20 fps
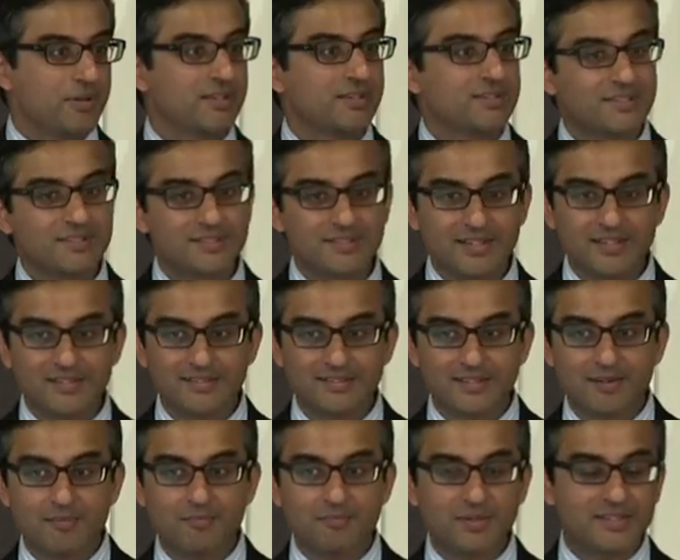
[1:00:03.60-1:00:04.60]
Because he says
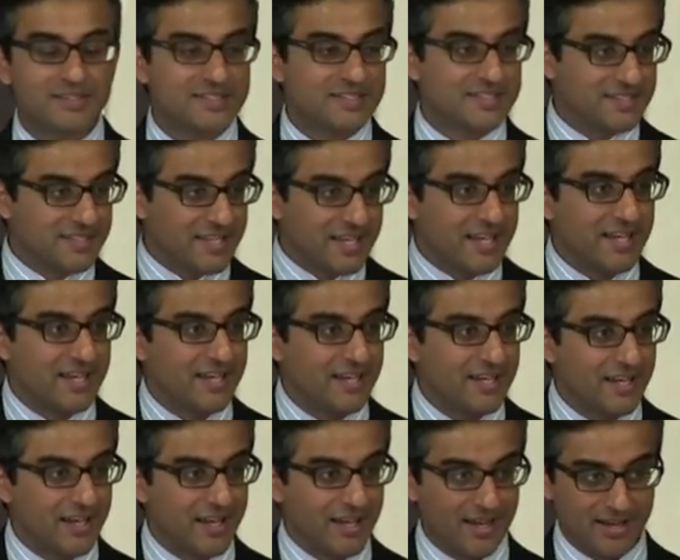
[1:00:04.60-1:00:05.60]
they've been
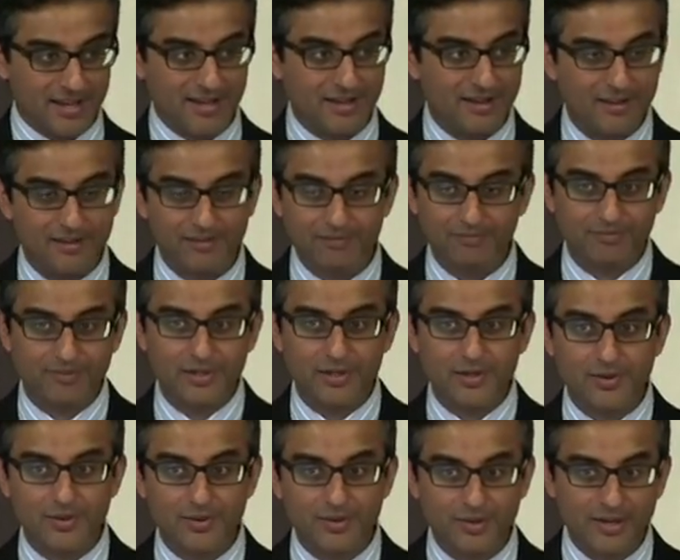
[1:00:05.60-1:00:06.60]
sitting,
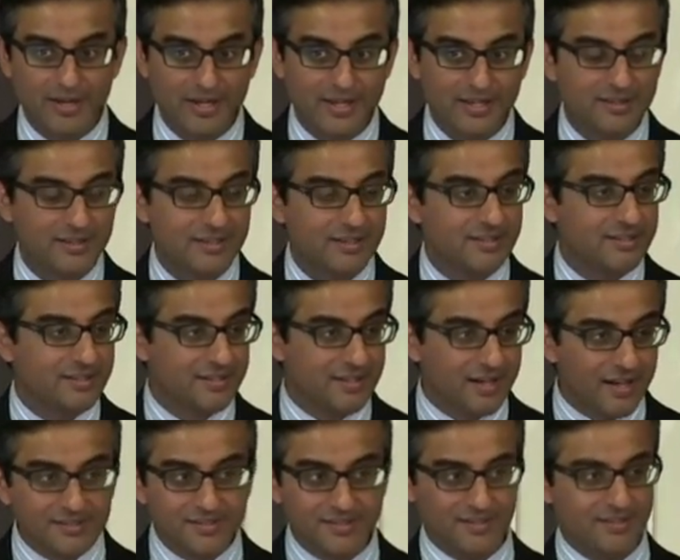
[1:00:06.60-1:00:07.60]
you know, in the
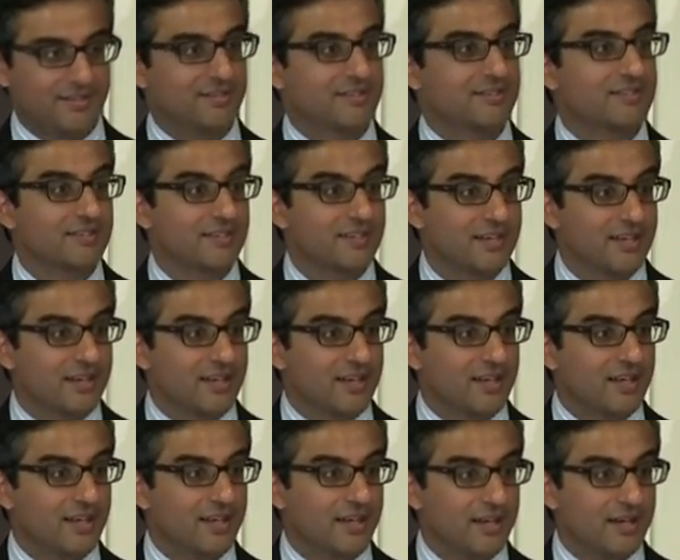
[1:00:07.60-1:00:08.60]
dozens
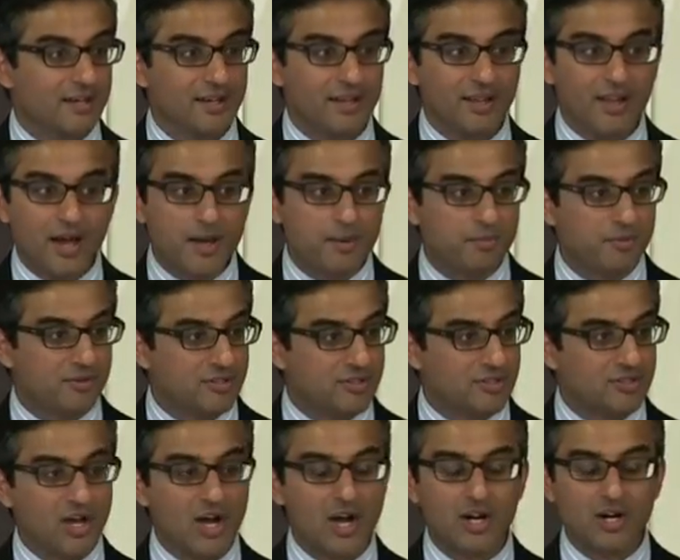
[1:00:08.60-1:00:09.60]
in
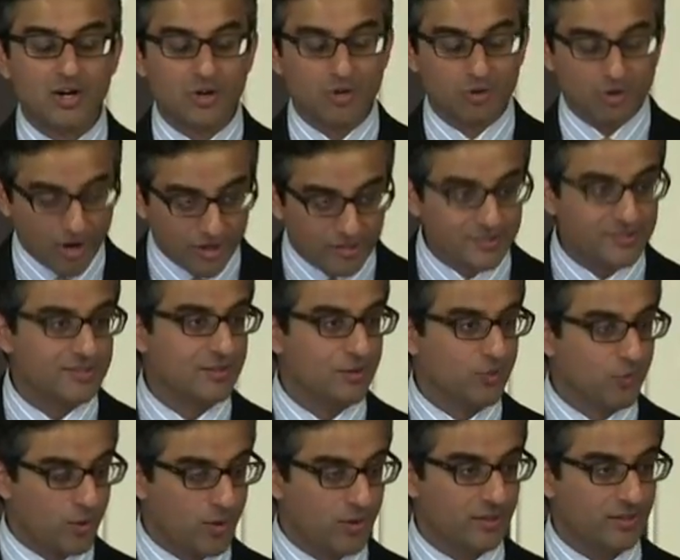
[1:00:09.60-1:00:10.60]
libraries across the
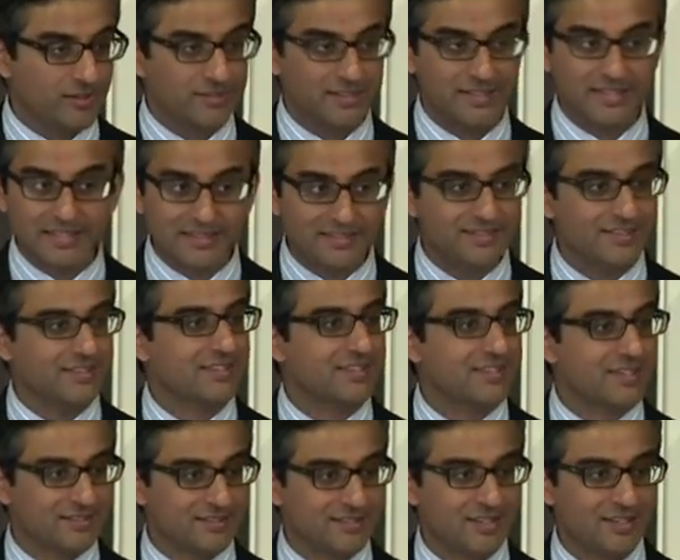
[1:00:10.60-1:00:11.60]
world,
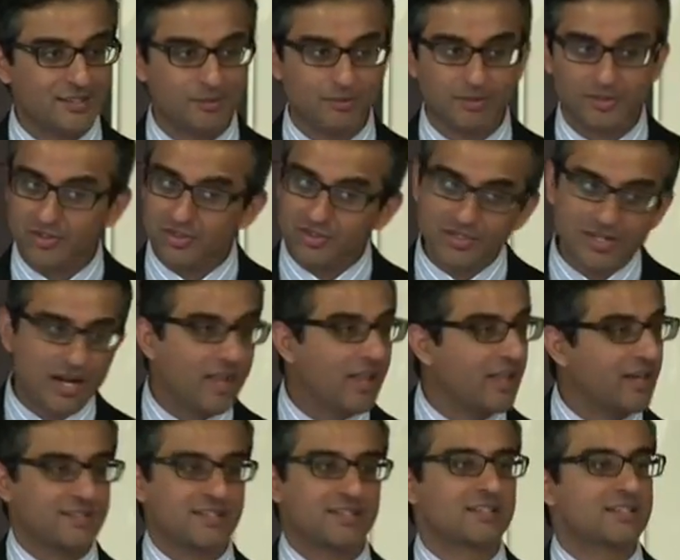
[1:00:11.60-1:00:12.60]
easily accessible, just
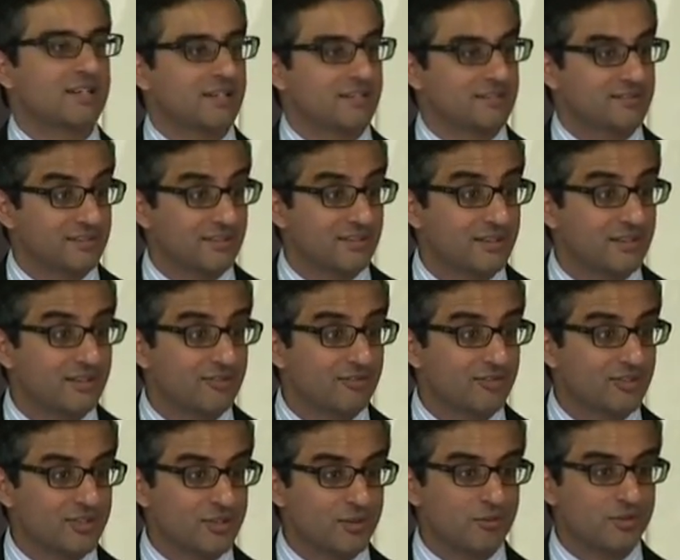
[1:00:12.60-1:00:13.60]
collecting dust.
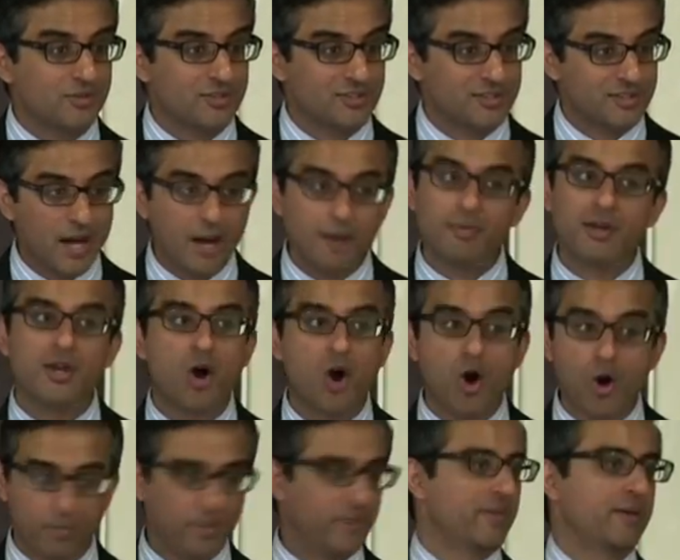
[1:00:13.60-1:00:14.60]
For someone to just come
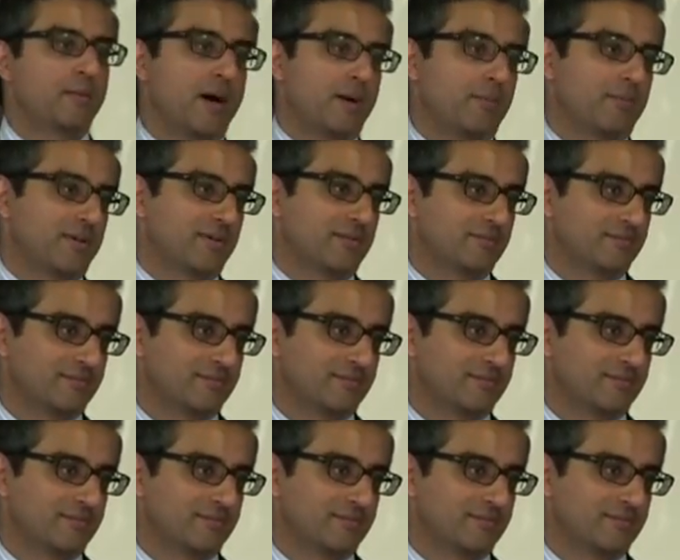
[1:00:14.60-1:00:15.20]
and open them up.